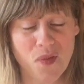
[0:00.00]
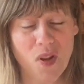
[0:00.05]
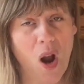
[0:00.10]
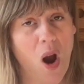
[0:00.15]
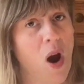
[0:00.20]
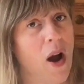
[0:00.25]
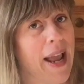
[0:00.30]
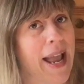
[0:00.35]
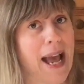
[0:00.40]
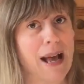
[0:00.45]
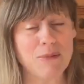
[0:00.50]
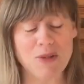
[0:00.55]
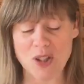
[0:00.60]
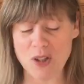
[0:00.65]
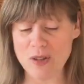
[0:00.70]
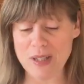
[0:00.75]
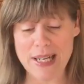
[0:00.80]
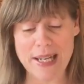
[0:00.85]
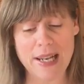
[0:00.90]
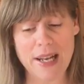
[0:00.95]
I
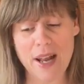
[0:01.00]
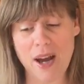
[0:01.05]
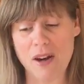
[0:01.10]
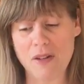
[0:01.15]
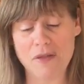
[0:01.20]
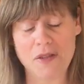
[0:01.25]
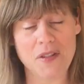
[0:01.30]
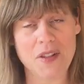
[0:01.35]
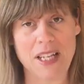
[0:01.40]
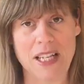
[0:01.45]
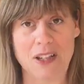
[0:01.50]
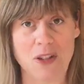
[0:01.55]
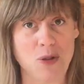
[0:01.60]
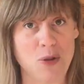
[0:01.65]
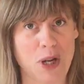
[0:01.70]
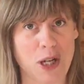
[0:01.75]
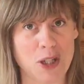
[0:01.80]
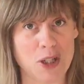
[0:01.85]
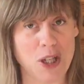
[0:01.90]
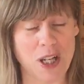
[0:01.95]
absolutely love the
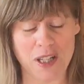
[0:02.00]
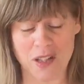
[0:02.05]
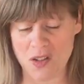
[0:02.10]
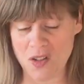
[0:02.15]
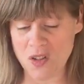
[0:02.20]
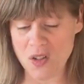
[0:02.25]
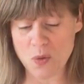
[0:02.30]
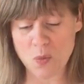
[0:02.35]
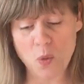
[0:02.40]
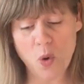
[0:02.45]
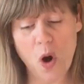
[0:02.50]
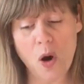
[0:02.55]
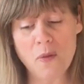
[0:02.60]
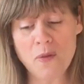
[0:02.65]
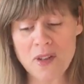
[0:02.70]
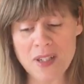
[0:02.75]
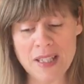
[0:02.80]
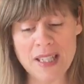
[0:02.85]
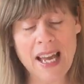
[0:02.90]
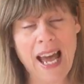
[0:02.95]
instructions.
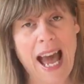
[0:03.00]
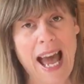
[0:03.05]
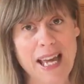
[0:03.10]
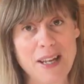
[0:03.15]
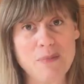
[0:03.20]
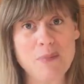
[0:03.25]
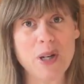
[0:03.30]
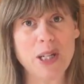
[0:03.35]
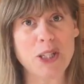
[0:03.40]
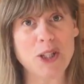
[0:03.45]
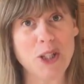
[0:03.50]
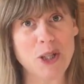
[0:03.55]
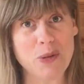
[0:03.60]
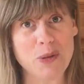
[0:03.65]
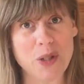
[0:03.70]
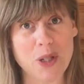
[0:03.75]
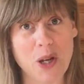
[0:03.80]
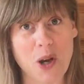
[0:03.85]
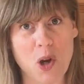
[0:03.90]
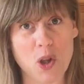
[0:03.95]
Obviously, I had my
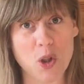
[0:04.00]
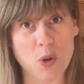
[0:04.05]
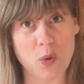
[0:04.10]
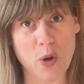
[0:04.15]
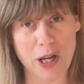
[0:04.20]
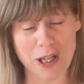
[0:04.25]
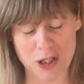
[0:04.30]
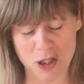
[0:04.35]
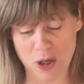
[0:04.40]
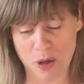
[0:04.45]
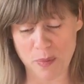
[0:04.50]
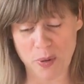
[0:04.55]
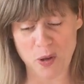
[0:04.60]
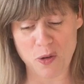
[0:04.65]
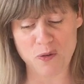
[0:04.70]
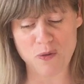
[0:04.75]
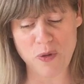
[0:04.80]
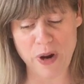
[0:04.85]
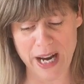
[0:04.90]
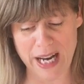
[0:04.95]
tutor on the workshop who
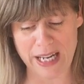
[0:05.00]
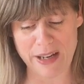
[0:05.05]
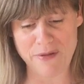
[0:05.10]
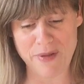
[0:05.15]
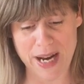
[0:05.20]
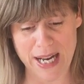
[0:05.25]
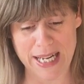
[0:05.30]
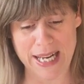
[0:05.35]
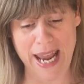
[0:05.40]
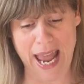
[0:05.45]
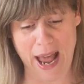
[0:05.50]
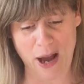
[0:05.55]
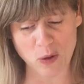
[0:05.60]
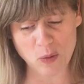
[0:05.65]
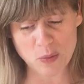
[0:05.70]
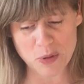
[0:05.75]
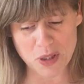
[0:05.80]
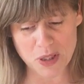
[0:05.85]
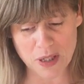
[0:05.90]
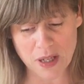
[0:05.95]
really, really
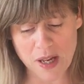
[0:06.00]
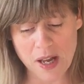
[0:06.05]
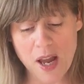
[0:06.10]
helped.